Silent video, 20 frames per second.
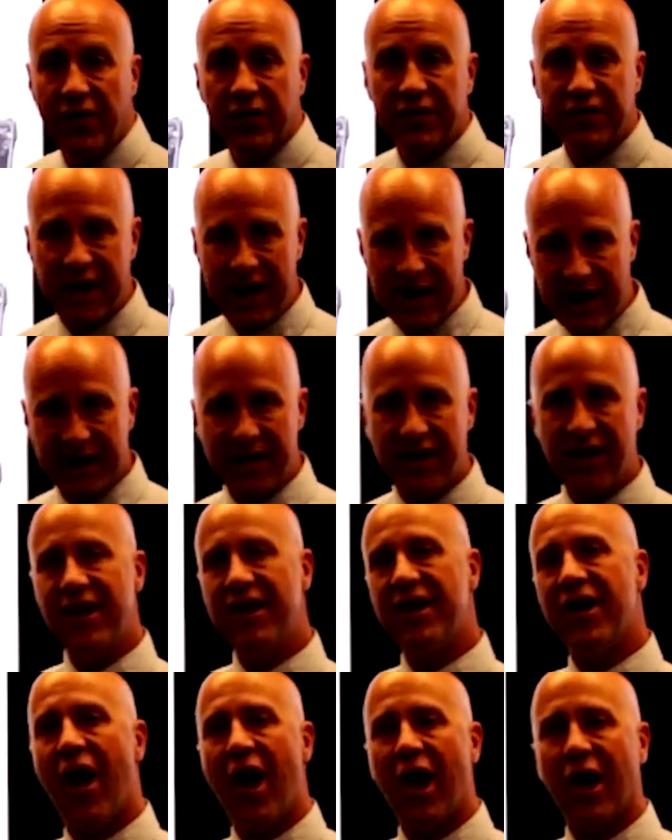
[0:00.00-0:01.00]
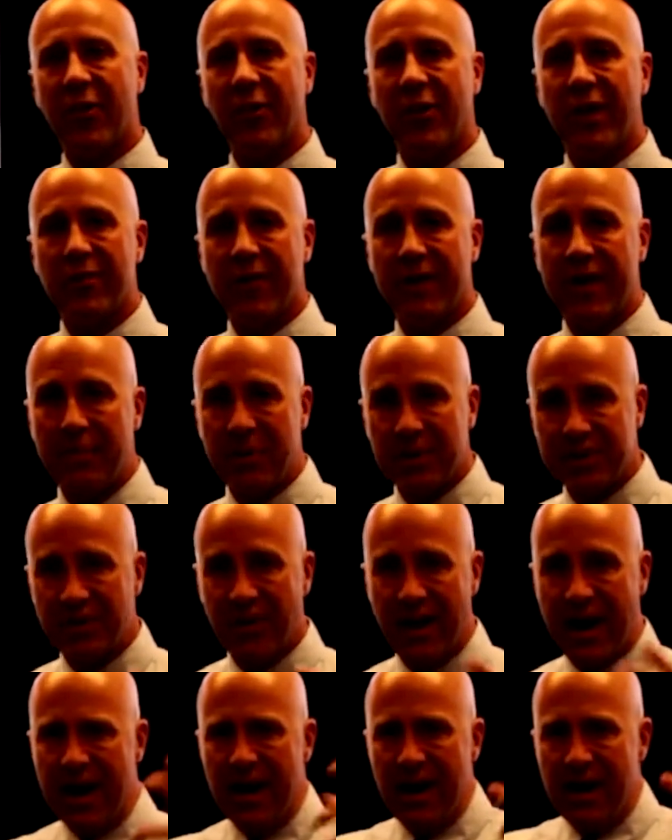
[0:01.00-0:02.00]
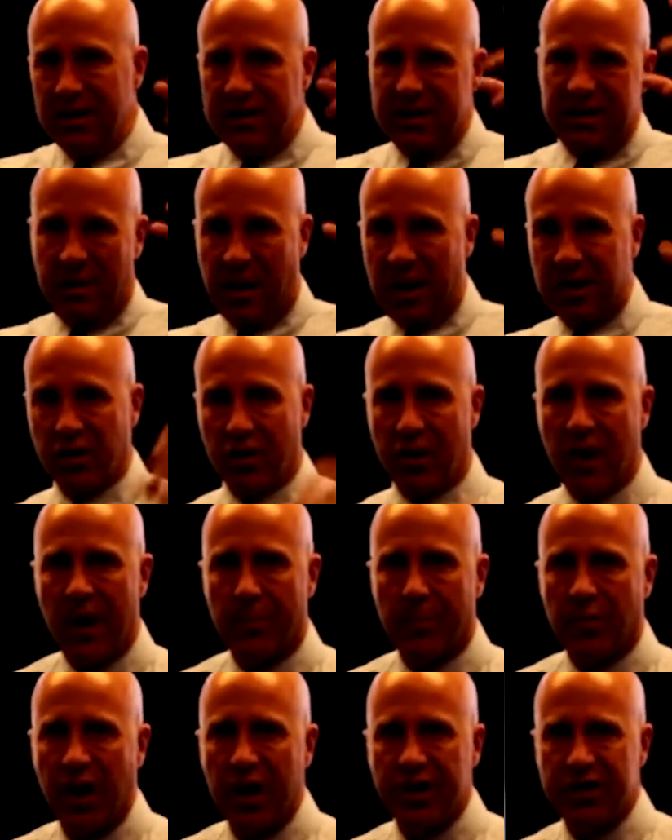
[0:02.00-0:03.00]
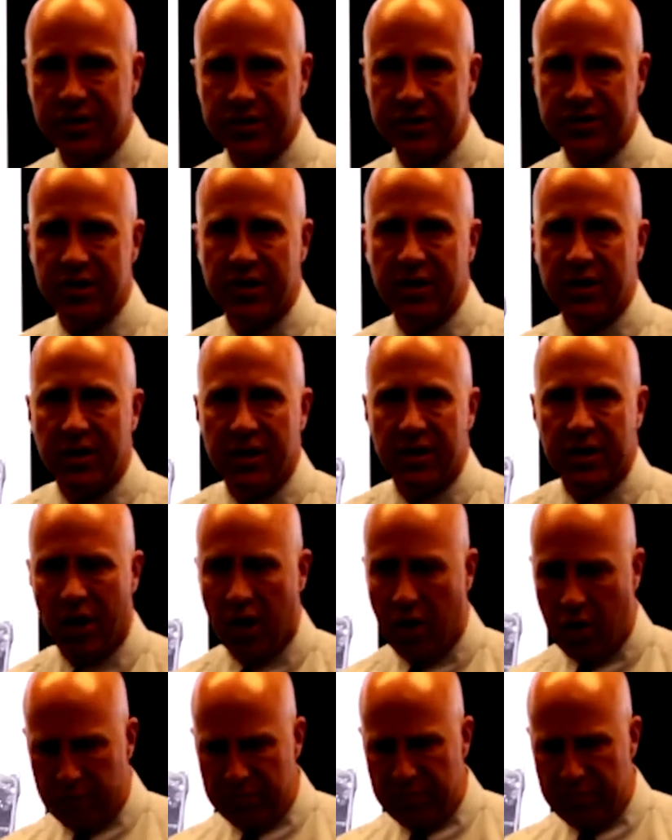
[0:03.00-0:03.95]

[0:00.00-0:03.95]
You know, you've seen in Hollywood when they portray special operations,